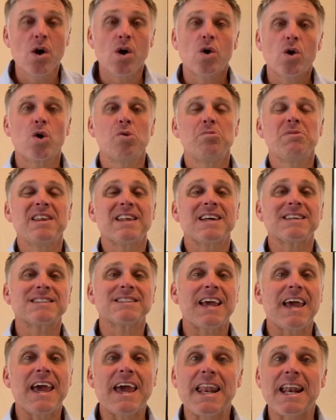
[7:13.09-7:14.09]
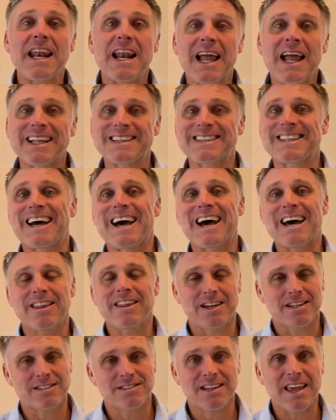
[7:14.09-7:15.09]
Comidas
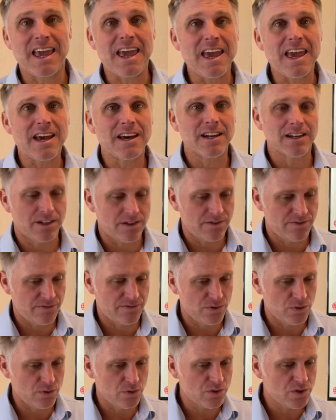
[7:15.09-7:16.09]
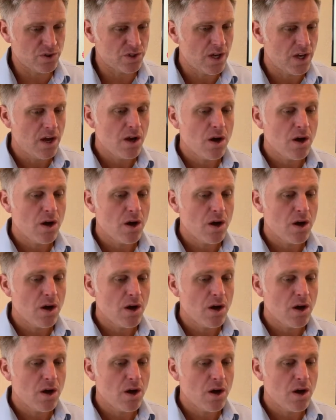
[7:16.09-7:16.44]
enlatadas, canned foods.